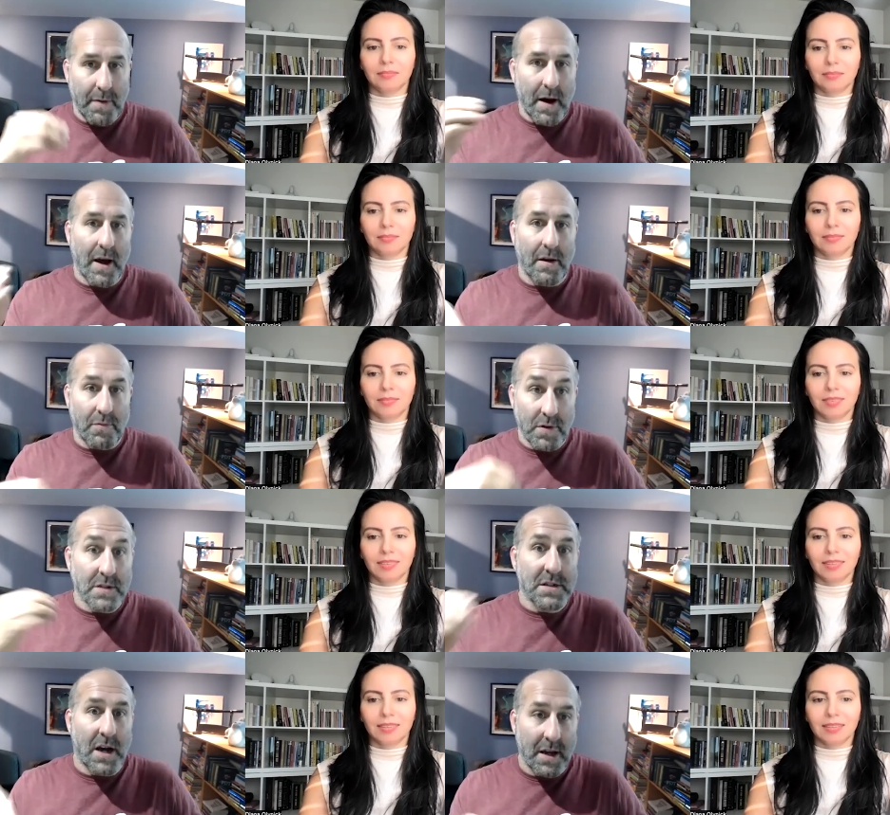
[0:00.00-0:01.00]
Speaker 1: by real
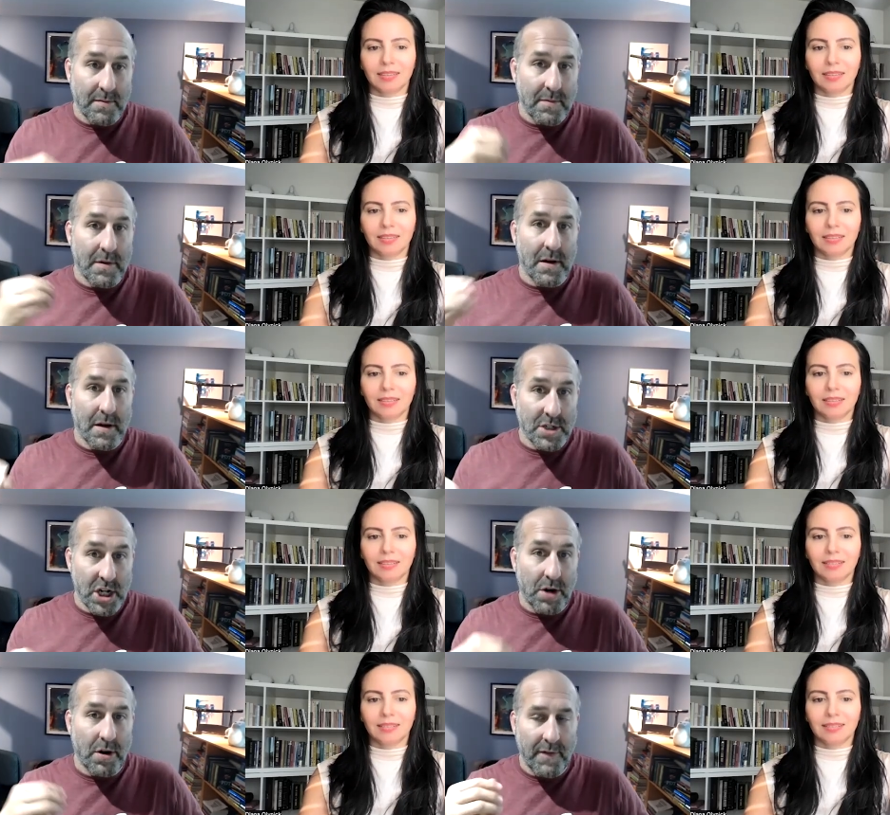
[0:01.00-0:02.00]
time uh,
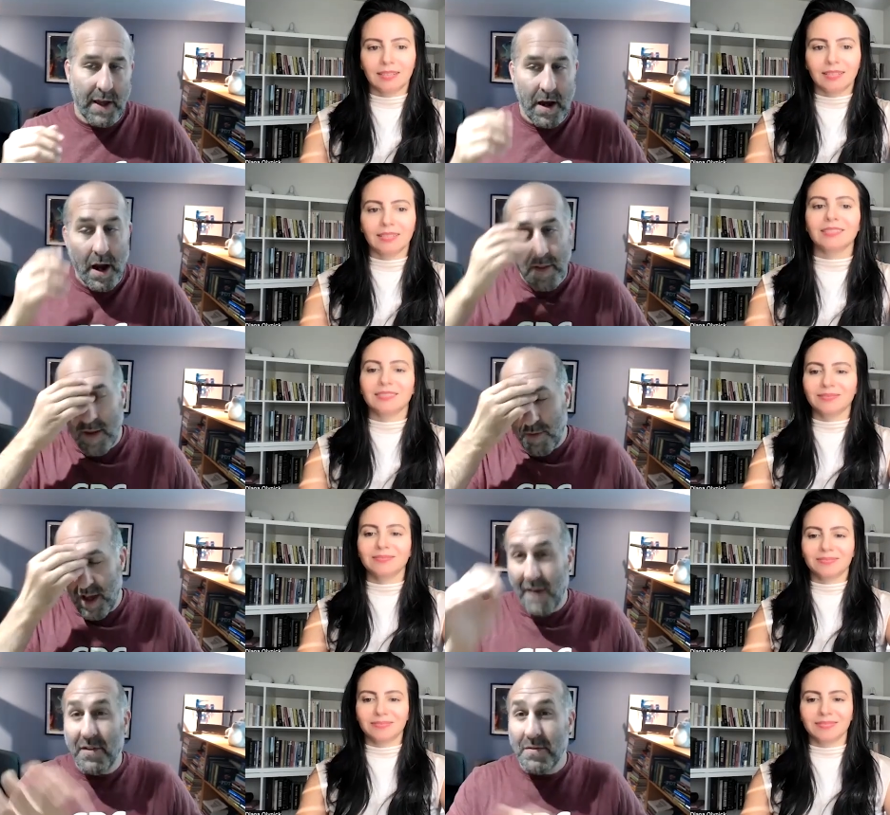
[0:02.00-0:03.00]
generative AI that we
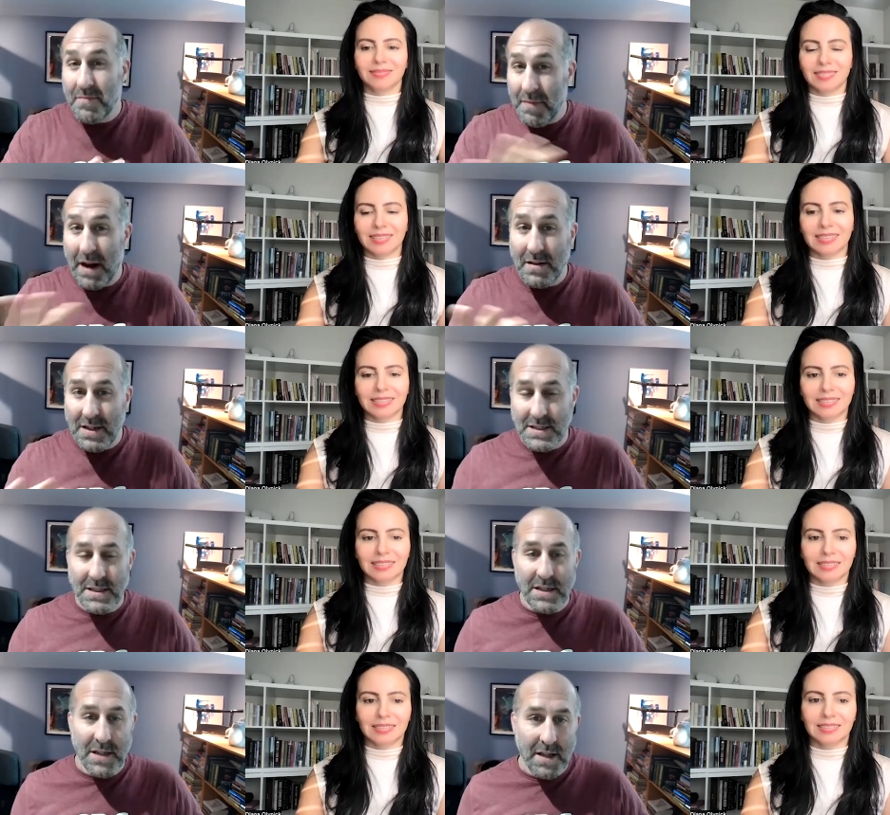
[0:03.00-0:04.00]
haven't barely
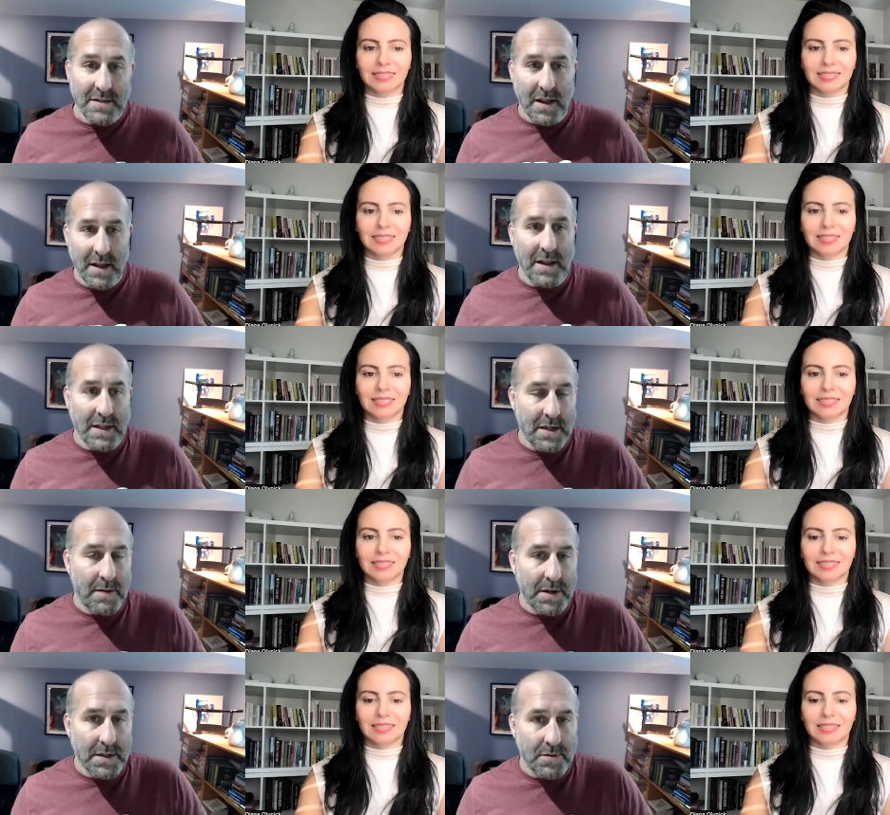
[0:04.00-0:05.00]
seen yet. So I think that's
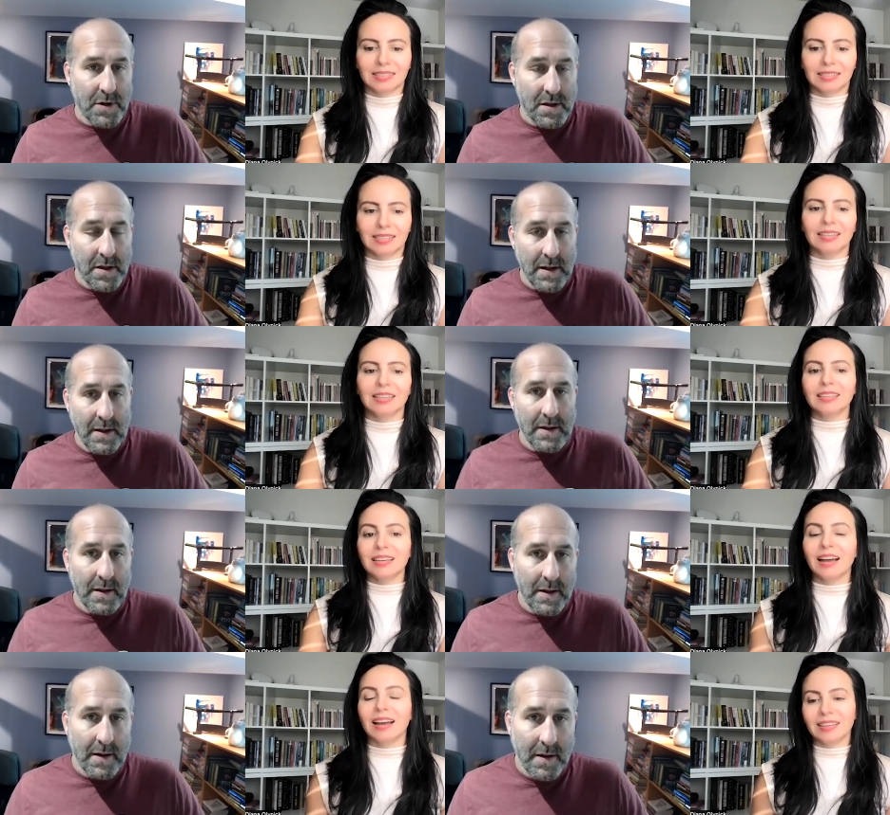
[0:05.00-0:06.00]
coming as well.
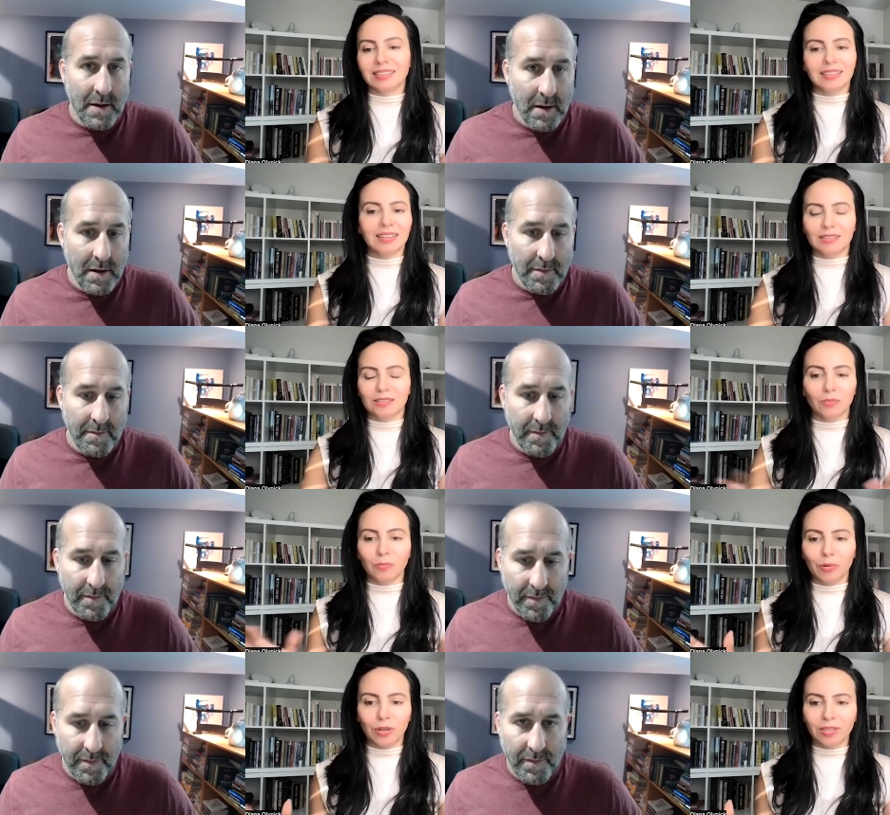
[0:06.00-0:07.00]
Speaker 2: Yeah, I think at some
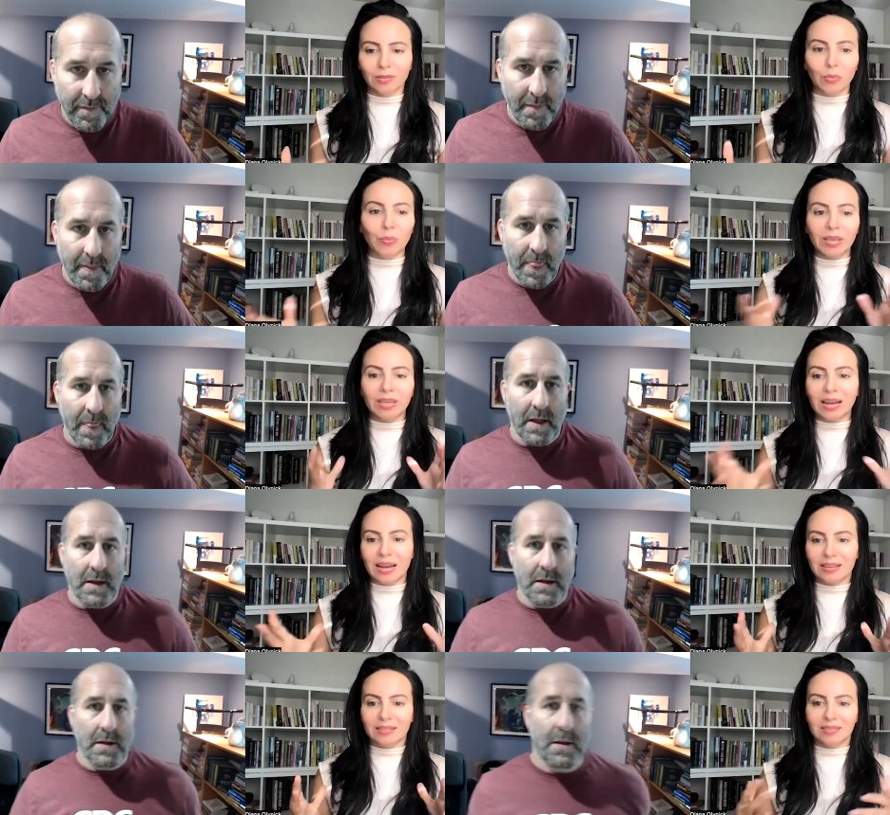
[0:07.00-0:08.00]
point we
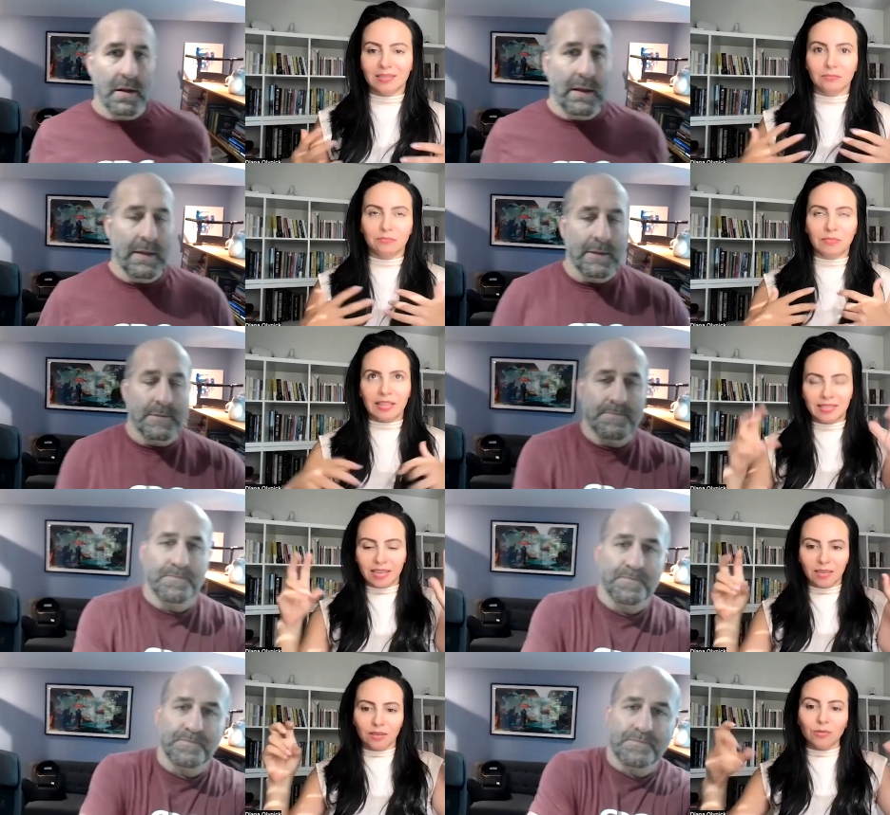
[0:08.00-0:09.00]
as let's say
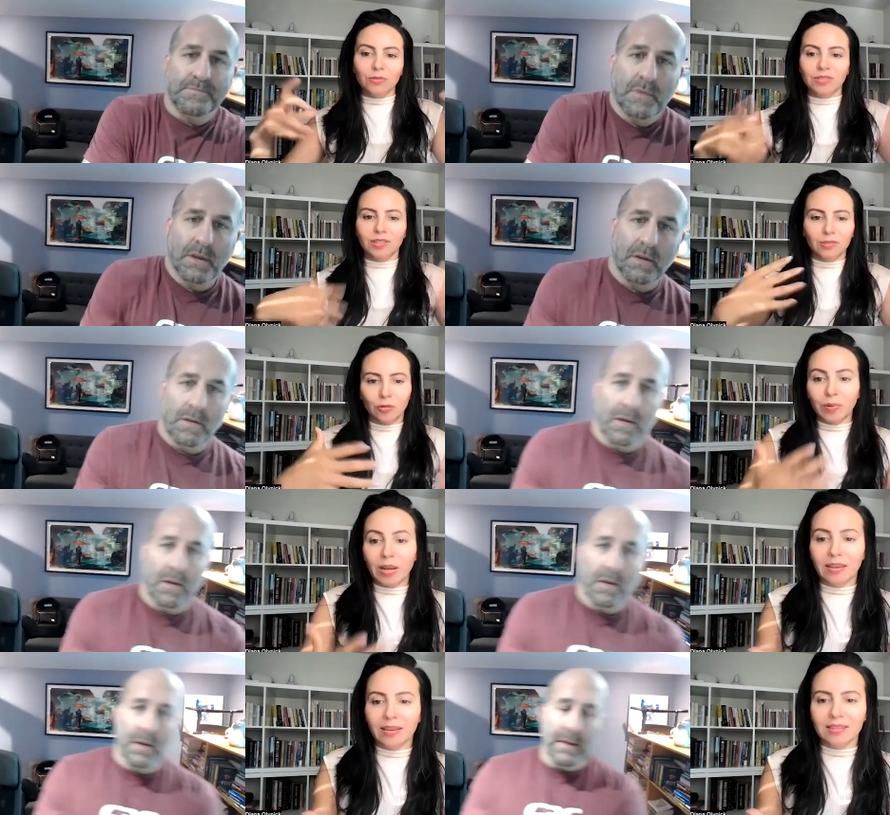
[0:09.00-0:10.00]
users or
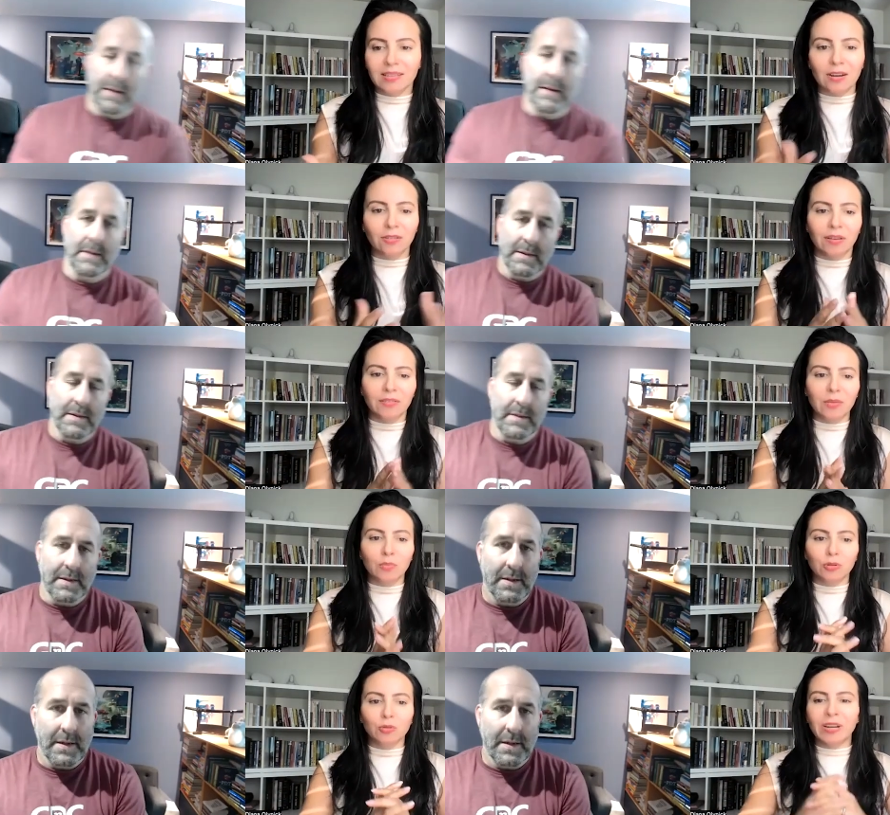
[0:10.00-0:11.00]
players are going to be
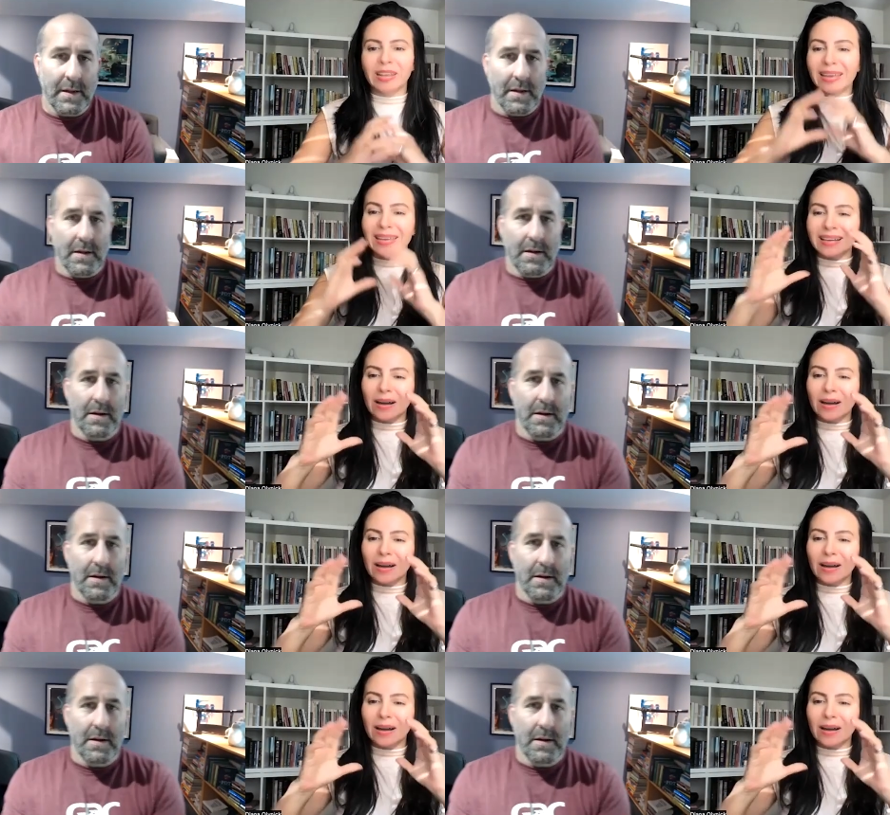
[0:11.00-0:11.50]
able to create